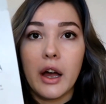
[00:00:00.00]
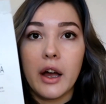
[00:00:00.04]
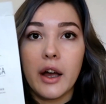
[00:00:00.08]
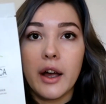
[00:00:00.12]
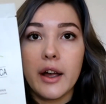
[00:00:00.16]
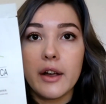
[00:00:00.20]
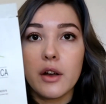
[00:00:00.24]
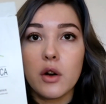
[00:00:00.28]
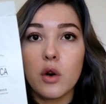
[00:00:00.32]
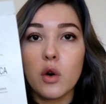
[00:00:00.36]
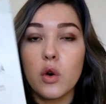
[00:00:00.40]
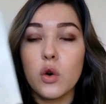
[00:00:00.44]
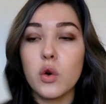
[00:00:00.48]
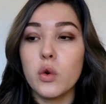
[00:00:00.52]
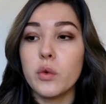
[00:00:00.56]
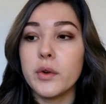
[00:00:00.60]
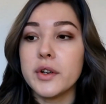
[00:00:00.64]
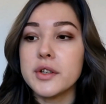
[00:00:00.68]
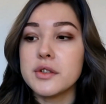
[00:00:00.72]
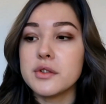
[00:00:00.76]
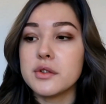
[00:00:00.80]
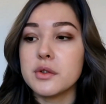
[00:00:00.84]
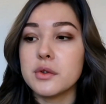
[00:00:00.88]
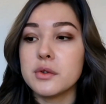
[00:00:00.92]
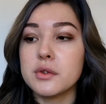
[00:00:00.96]
I
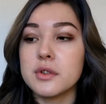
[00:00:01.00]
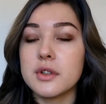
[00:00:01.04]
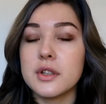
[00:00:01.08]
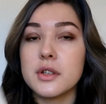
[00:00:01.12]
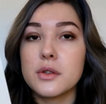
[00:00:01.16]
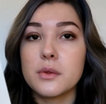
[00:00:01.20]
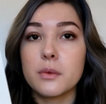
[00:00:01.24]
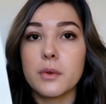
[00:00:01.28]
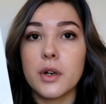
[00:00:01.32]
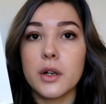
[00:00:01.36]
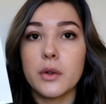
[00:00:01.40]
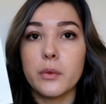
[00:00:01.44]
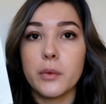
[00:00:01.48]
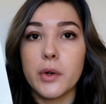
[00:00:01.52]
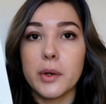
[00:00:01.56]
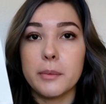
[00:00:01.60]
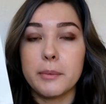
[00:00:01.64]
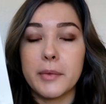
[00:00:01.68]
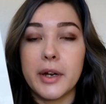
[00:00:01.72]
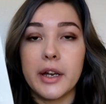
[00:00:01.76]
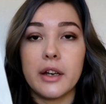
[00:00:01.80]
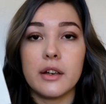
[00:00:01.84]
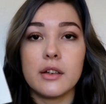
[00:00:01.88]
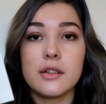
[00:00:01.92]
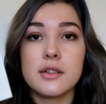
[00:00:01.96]
always use this one when
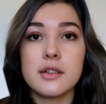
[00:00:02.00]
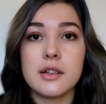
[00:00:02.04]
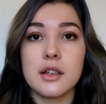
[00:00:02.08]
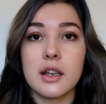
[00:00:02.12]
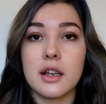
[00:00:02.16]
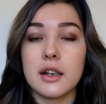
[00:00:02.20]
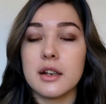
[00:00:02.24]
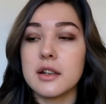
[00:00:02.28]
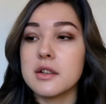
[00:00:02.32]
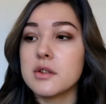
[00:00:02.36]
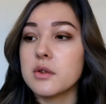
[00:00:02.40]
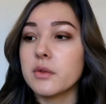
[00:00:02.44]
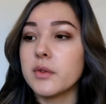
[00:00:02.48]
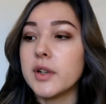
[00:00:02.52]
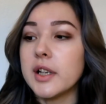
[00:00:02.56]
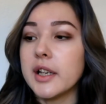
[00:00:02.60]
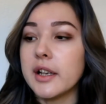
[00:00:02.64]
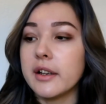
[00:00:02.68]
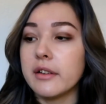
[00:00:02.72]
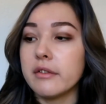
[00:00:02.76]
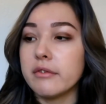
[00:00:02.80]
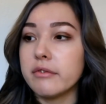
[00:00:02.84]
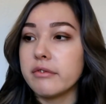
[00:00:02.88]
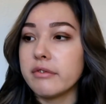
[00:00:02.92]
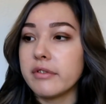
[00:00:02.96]
my skin is really
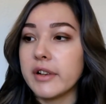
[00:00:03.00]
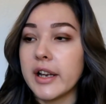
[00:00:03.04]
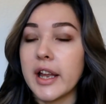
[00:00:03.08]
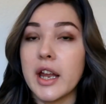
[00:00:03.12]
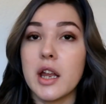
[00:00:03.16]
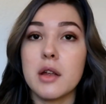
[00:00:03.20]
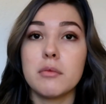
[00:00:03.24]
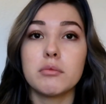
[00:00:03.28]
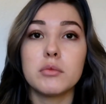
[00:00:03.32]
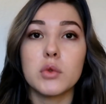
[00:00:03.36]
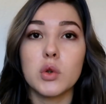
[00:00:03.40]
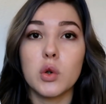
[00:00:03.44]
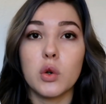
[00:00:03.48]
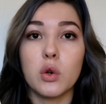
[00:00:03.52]
inflamed